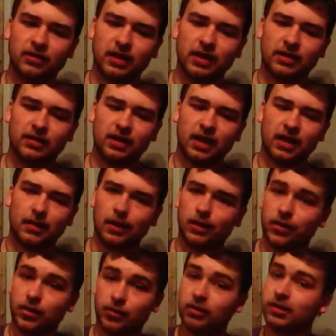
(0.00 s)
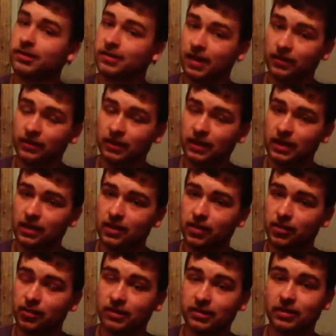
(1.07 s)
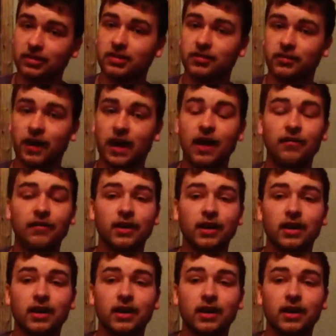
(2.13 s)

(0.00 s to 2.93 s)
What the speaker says: It's at about 370, 365,